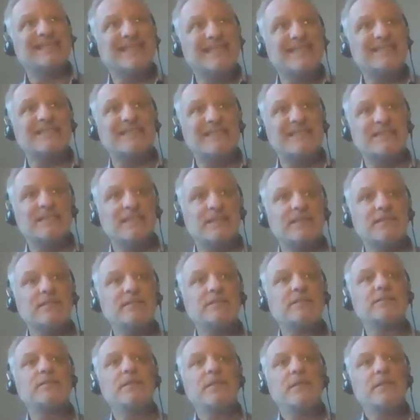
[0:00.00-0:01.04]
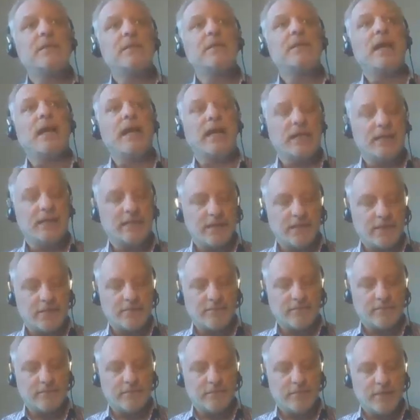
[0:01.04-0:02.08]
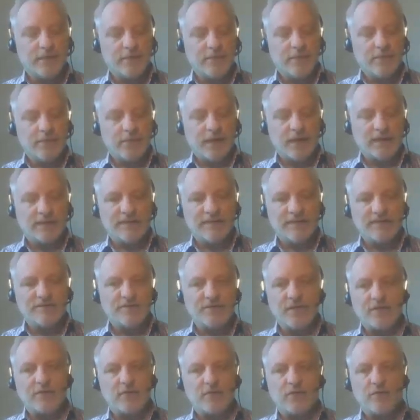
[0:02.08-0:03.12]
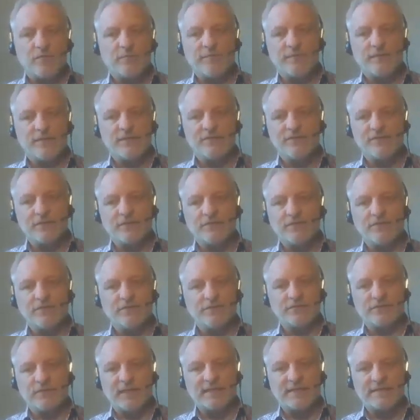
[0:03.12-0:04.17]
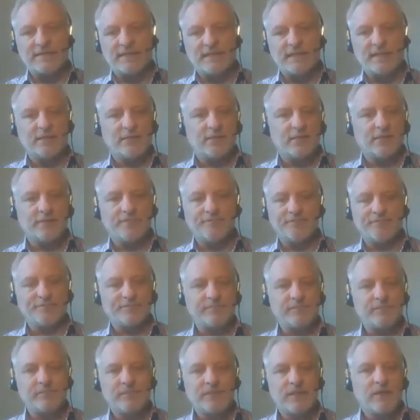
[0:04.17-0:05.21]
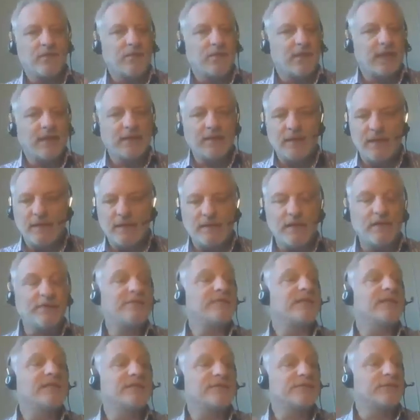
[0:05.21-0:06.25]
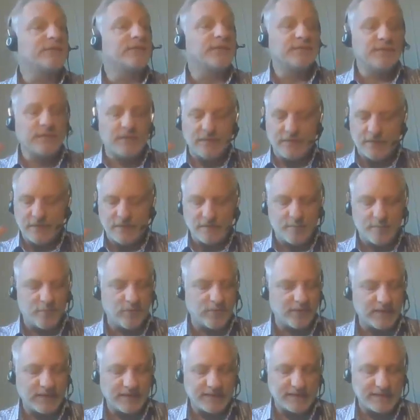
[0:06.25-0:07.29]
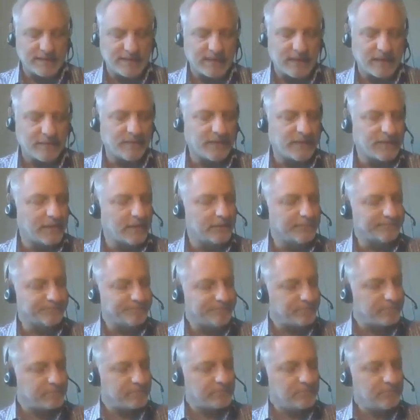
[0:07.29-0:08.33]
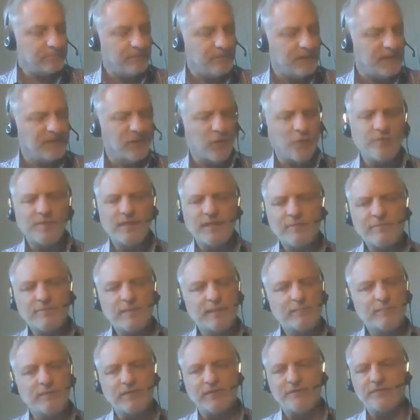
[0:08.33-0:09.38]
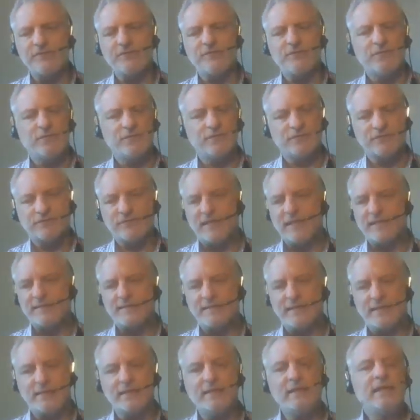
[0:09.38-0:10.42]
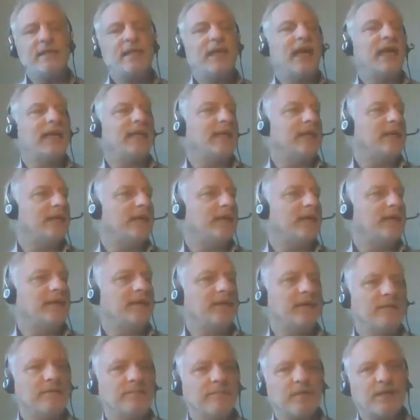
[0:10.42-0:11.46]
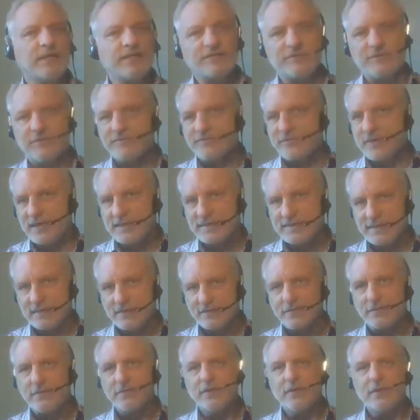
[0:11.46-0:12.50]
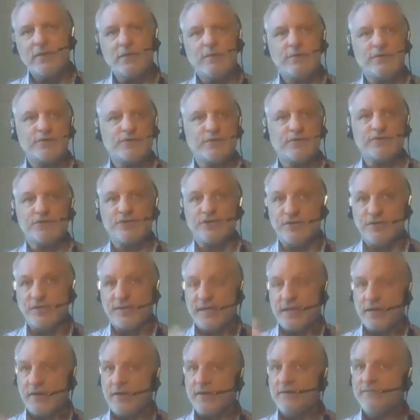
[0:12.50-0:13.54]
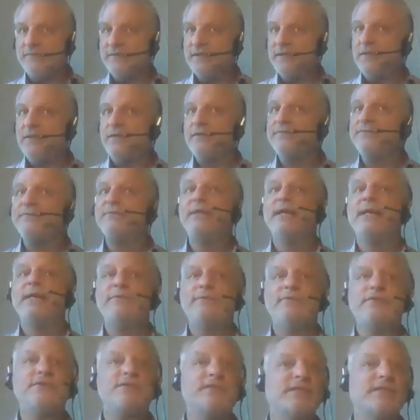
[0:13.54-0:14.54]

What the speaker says: does exist, and these are not all using Google Translate. And another thing too is another point I didn't say, but the whole thing of people using Google Translate and Microsoft Translator, which are generic vanilla flavor